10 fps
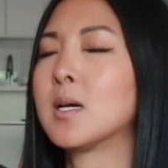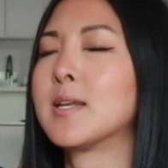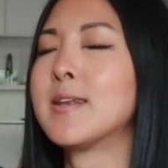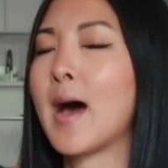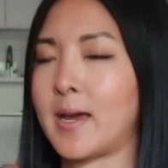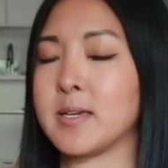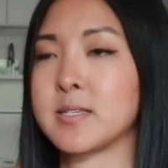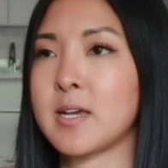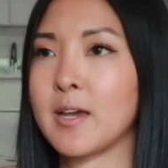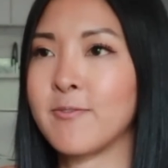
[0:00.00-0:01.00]

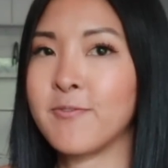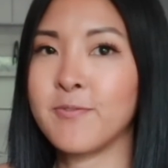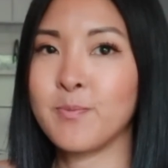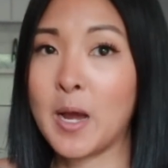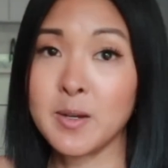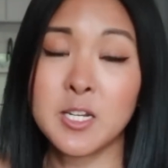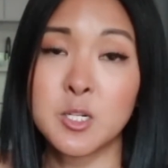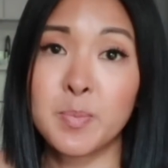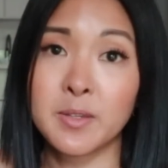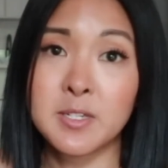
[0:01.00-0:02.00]
nice. I, I need to
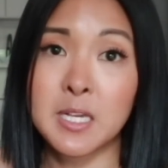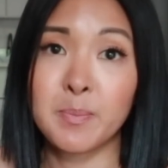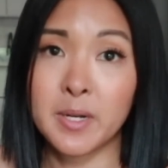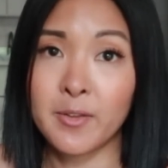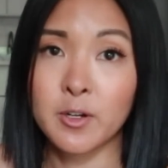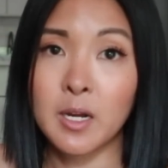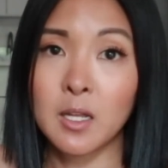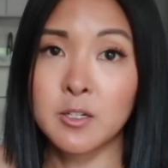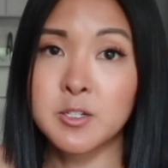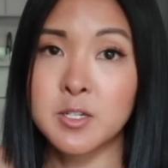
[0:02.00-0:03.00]
pick this up in other
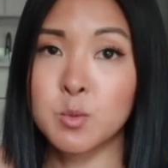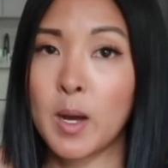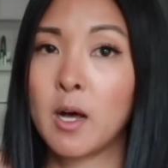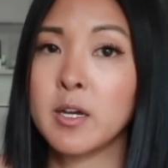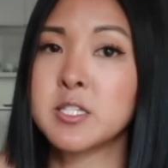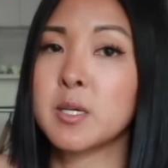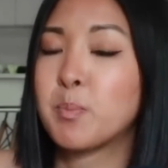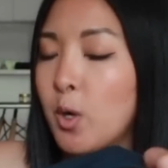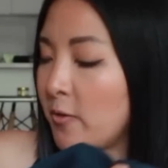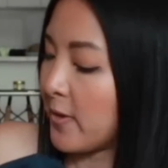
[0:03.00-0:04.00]
colors as well. It's the
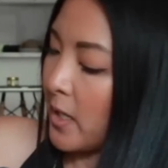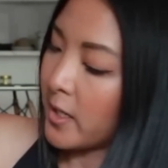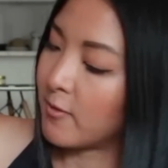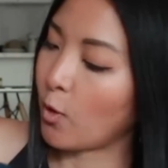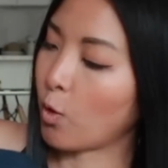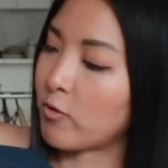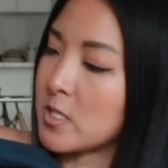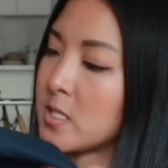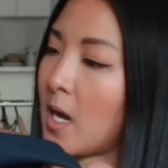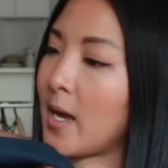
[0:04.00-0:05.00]
perfect kind of
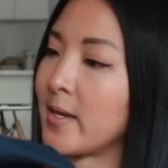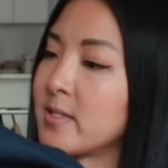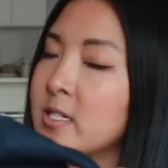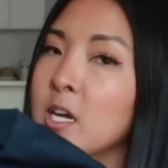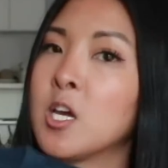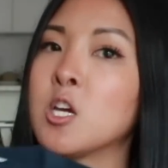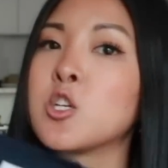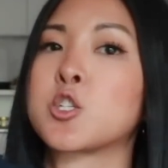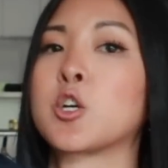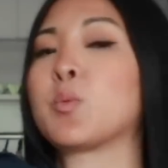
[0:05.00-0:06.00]
oversized
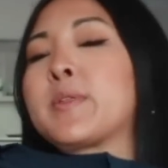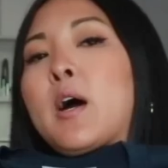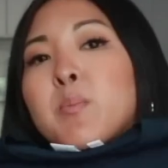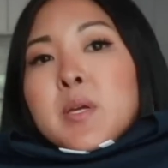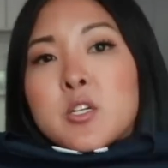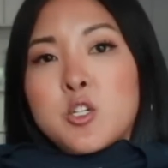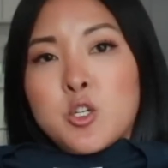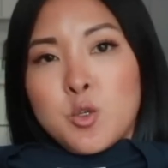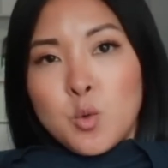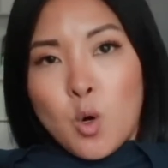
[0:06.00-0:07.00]
shirt without being
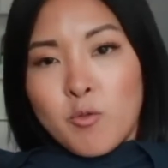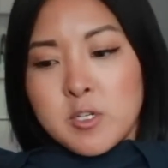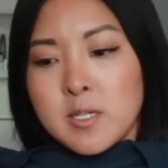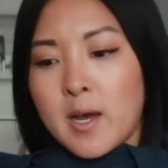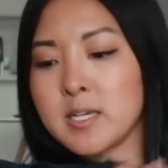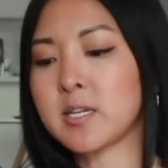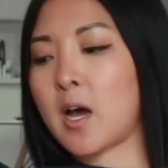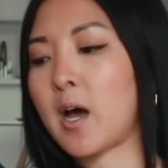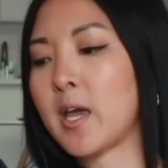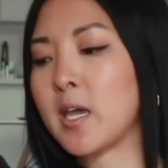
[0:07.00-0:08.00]
too oversized.
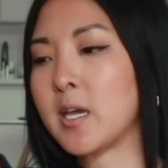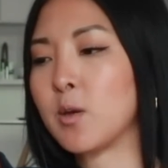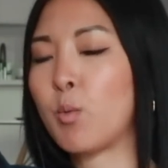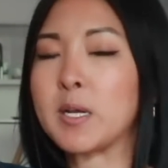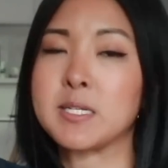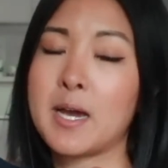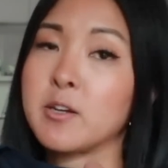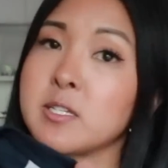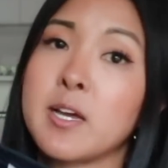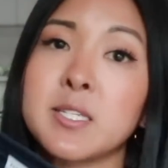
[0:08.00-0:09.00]
I went down
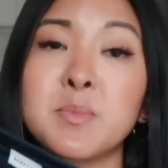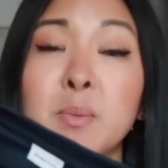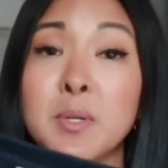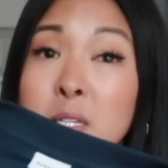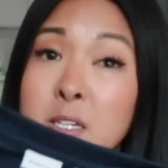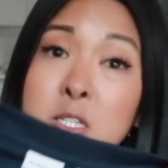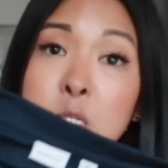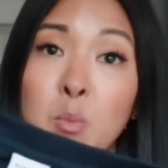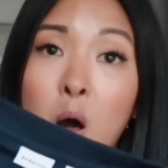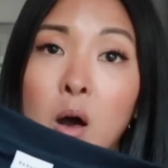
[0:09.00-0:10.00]
a size. I'm typically a
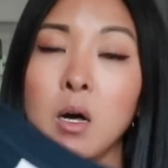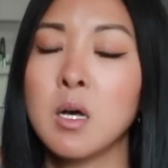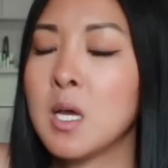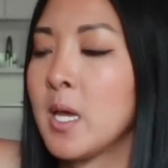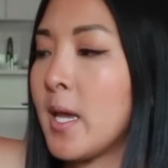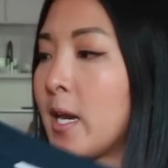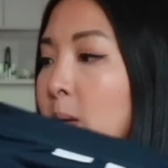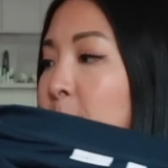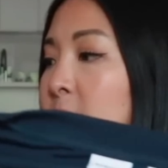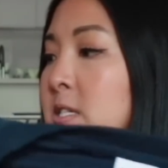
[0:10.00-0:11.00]
small and I
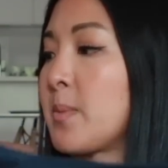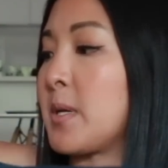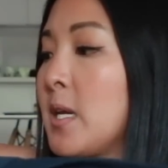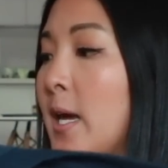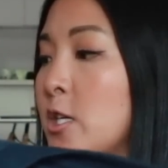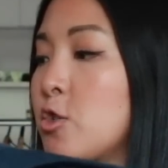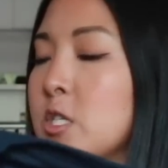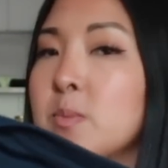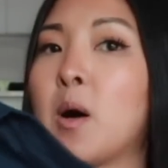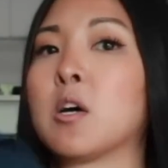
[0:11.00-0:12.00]
picked this up in an extra
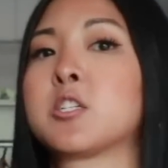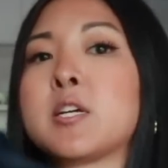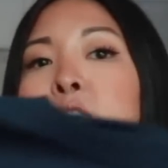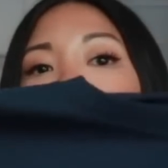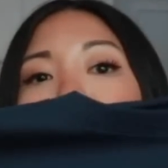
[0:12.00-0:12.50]
small just so